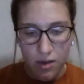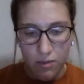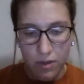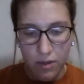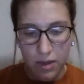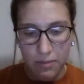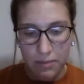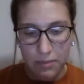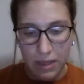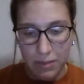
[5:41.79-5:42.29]

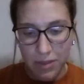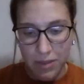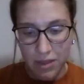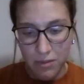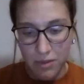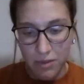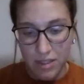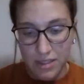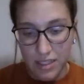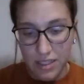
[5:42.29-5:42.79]
Well, maybe
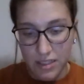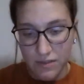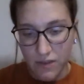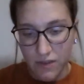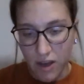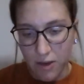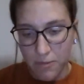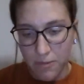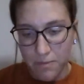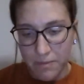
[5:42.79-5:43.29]
it was his
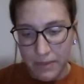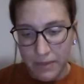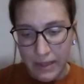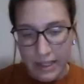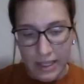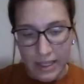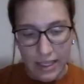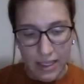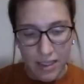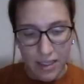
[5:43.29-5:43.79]
fault.
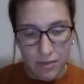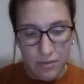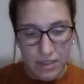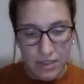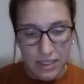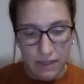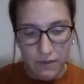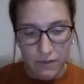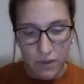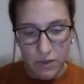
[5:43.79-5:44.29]
He can
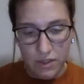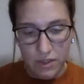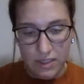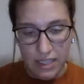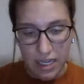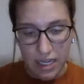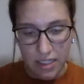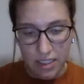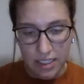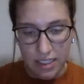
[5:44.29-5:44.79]
miss a few
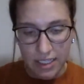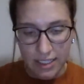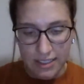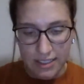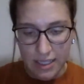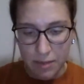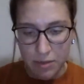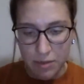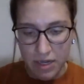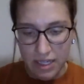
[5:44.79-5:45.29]
soccer
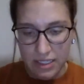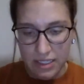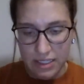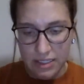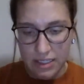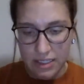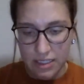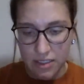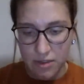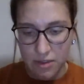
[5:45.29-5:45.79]
kicks at practice